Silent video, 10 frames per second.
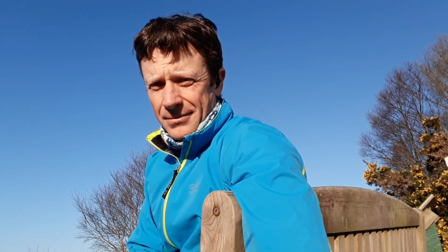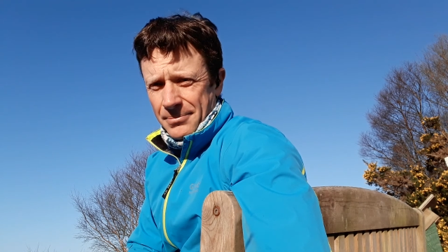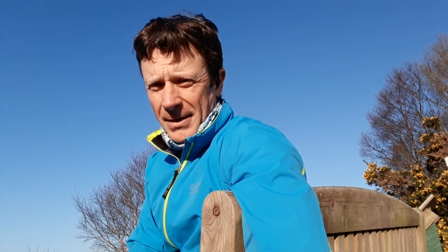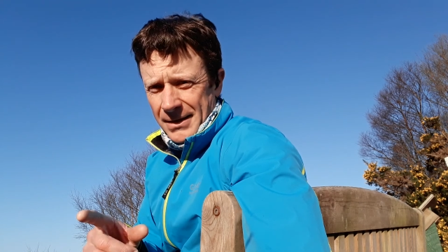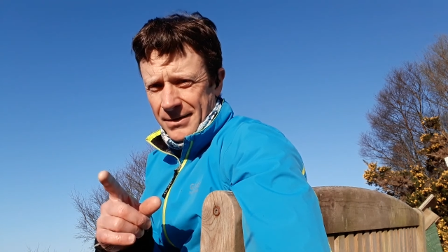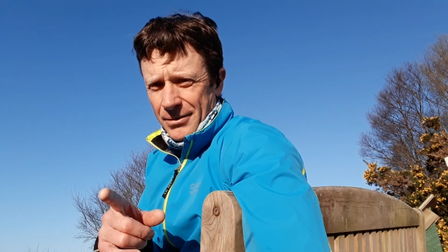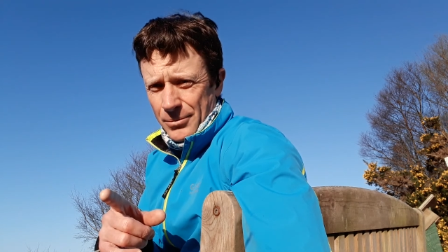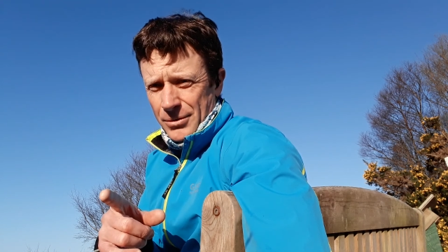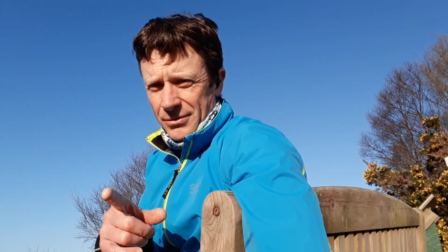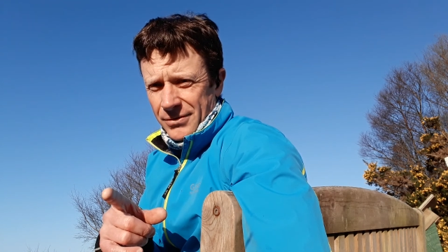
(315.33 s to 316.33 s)
Back to the
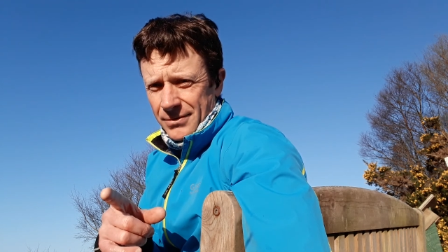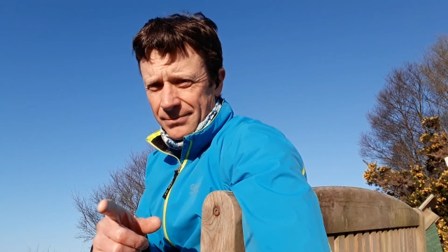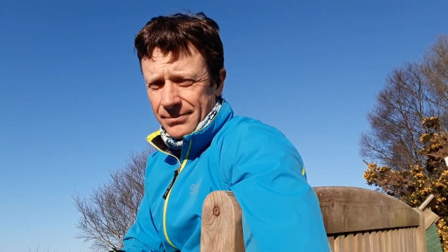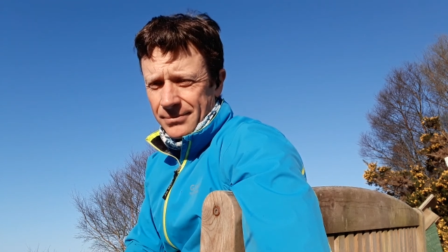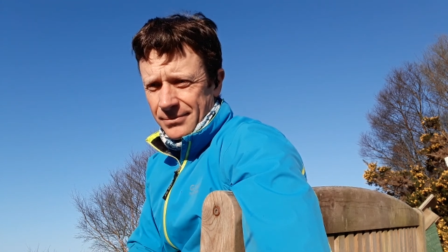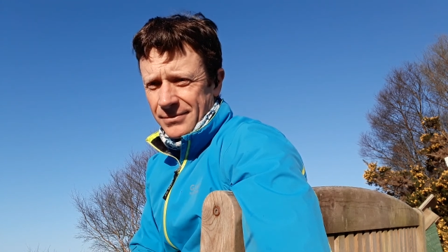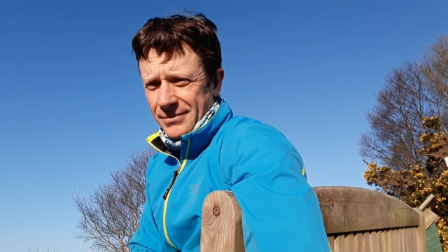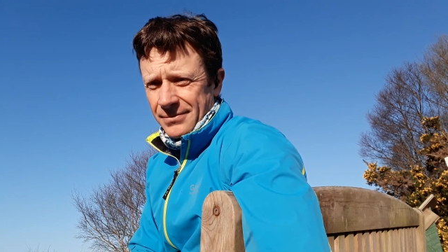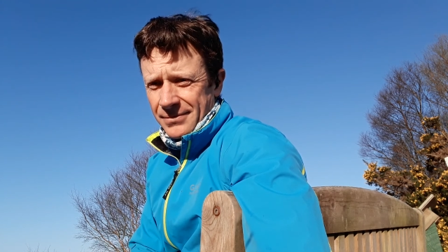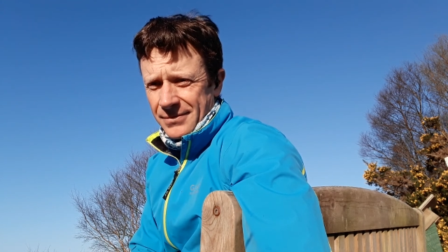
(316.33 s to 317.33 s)
wolf.
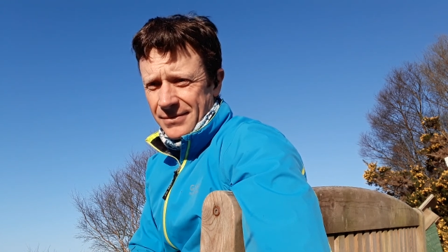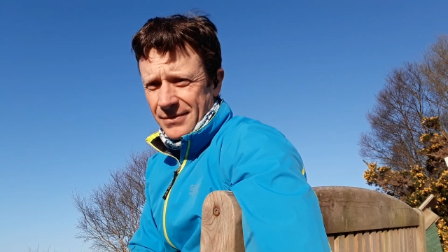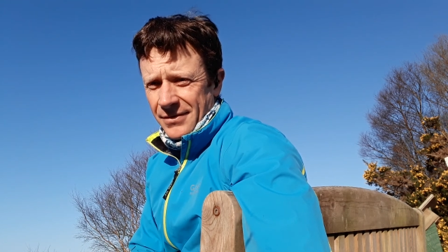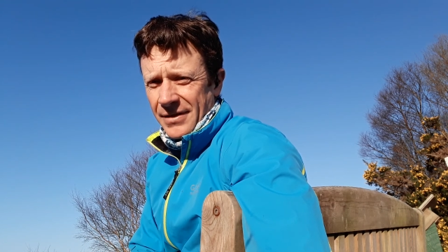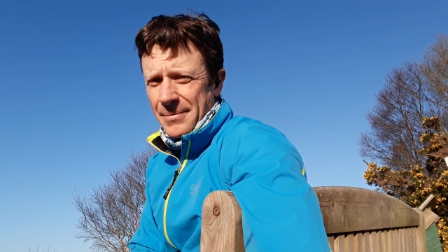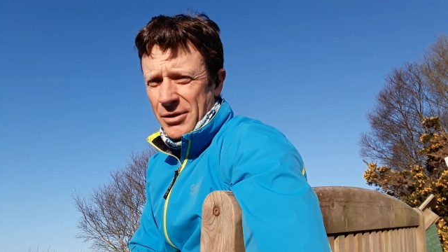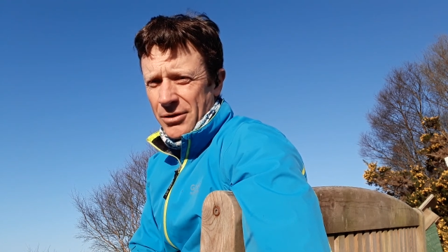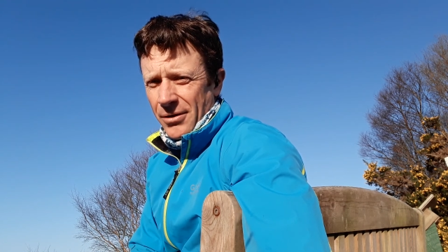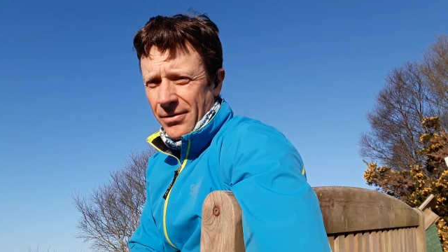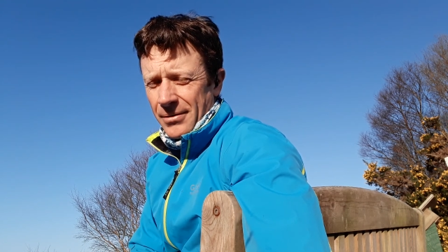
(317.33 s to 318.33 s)
Famous
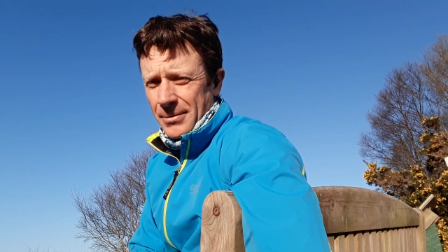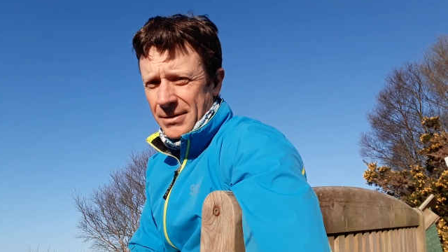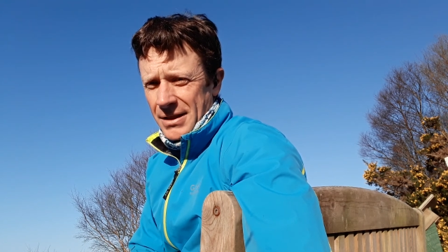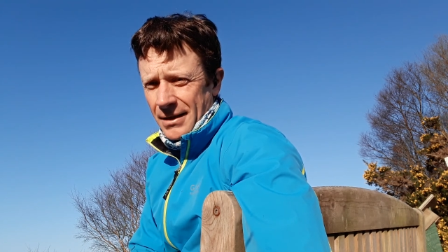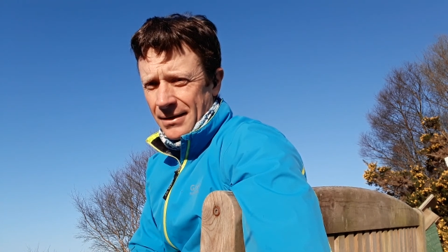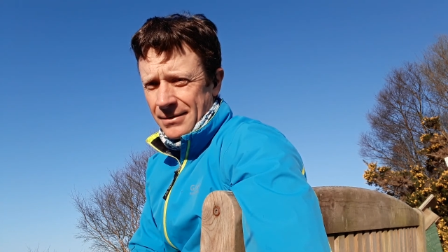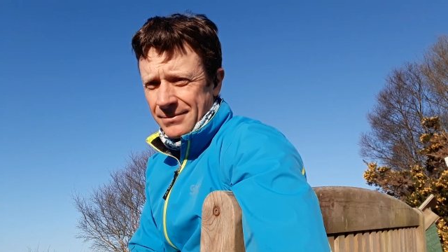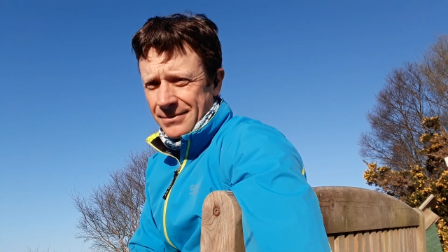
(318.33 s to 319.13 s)
author once said,